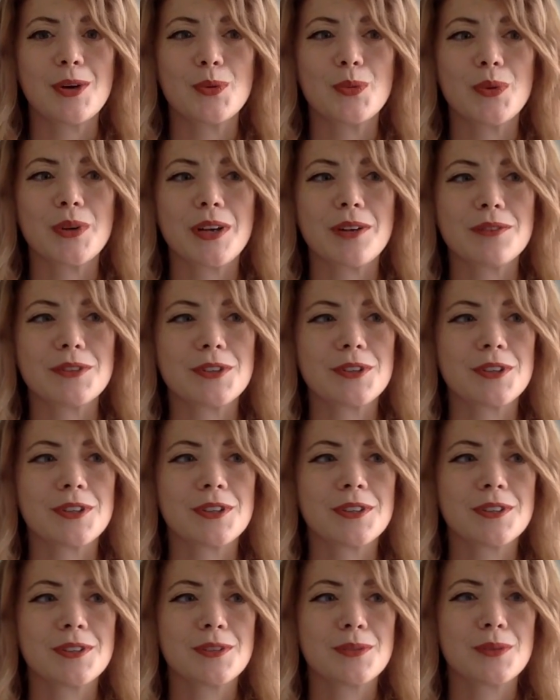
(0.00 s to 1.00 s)

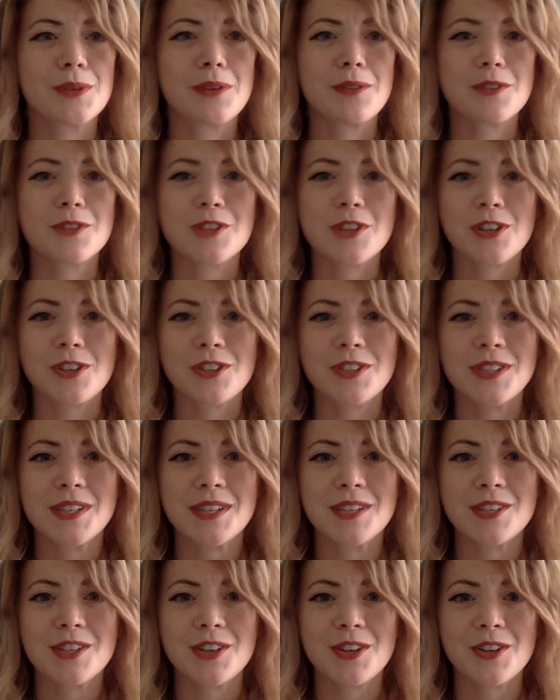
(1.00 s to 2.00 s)
whenever
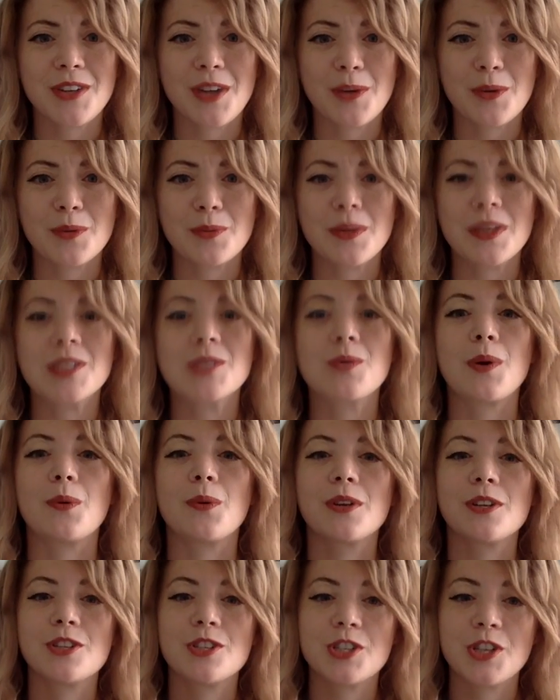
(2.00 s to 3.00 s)
Chelsea shared that with me, so I
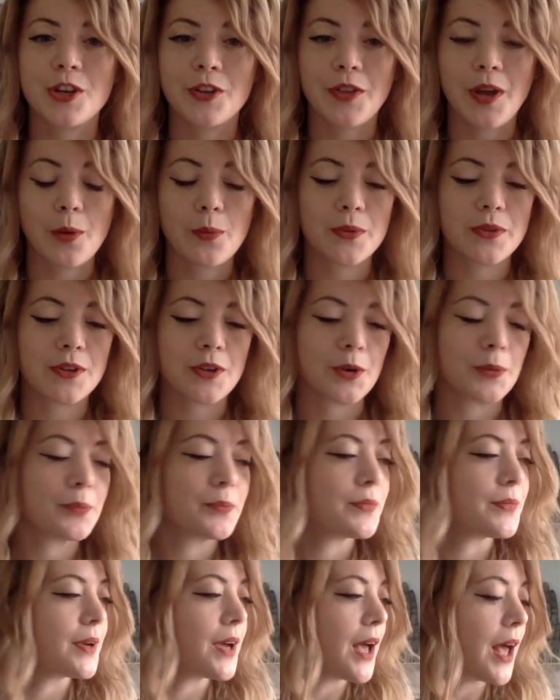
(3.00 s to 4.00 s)
wanted to share that with
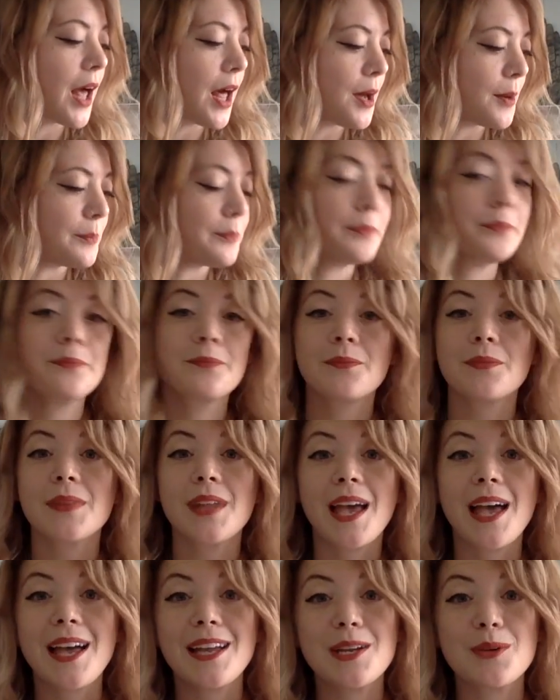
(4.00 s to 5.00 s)
you.
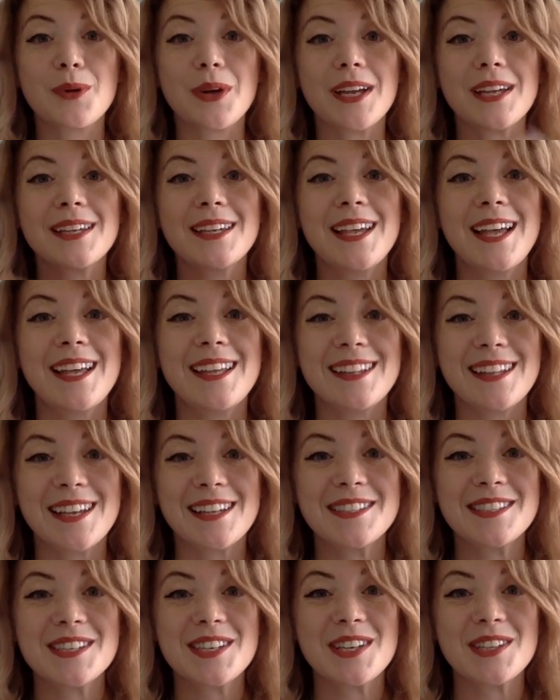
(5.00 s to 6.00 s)
Anyway,
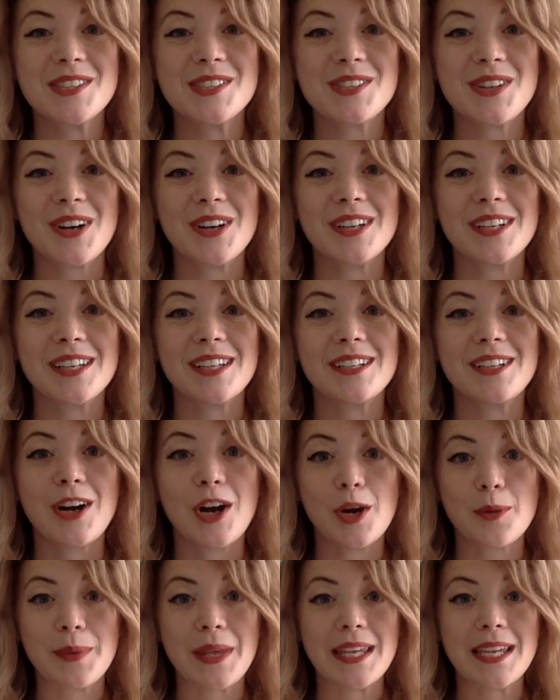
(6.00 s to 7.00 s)
let's get started
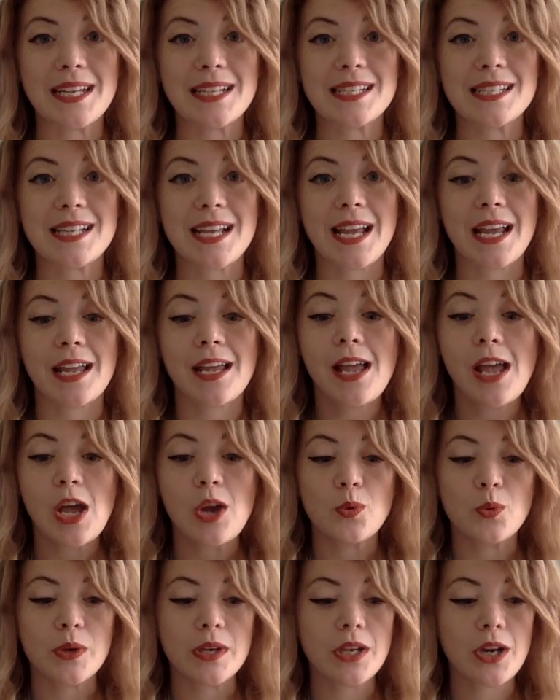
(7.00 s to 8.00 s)
art making today.
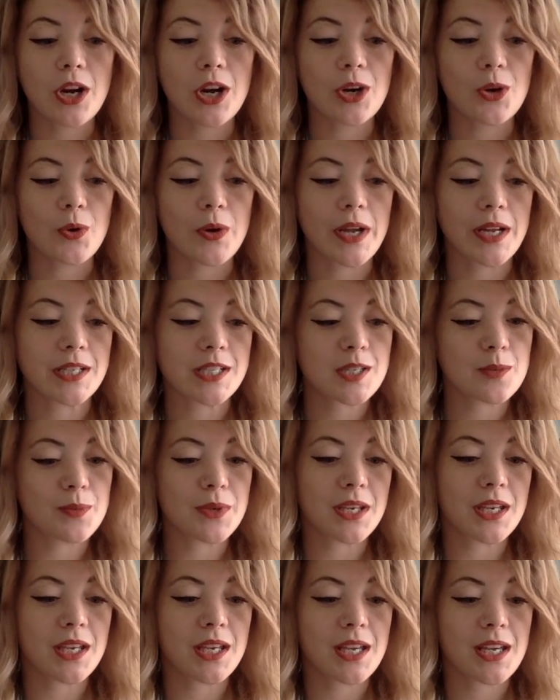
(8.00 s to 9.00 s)
We are going to
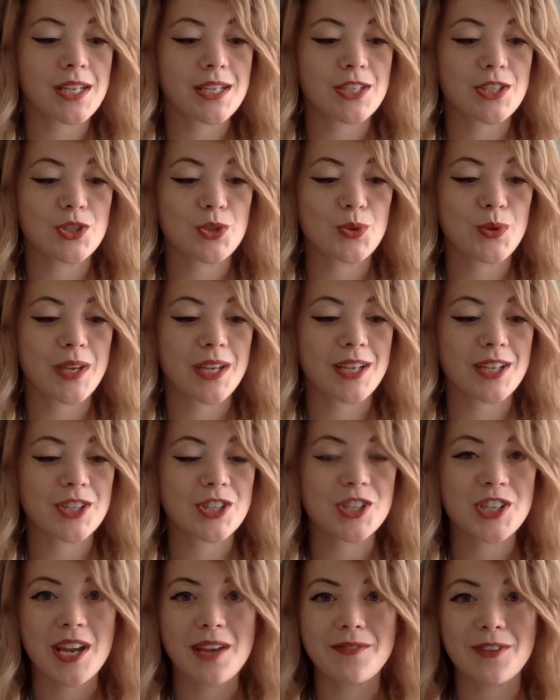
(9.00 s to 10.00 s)
be doing
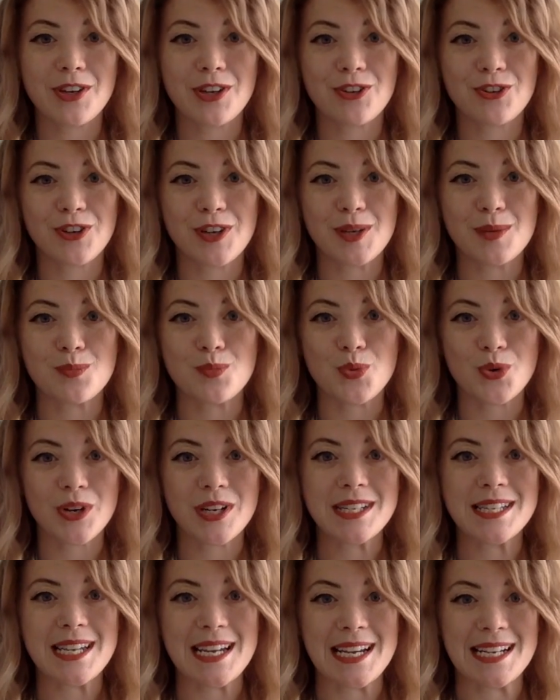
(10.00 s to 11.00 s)
shaving cream
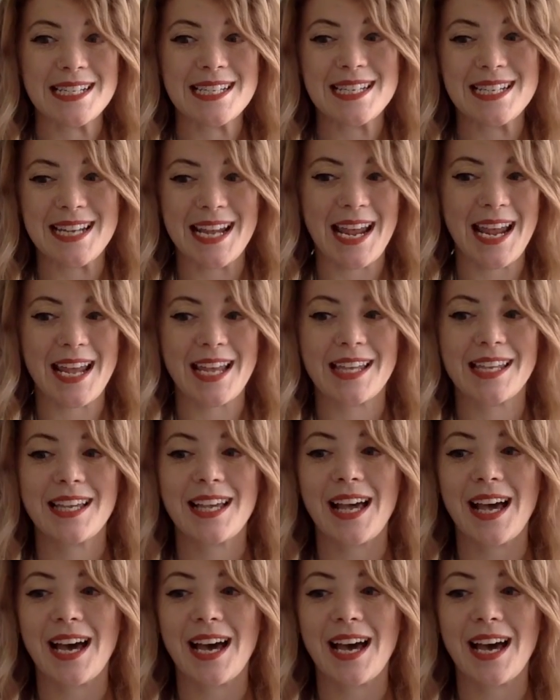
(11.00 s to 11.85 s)
printing today.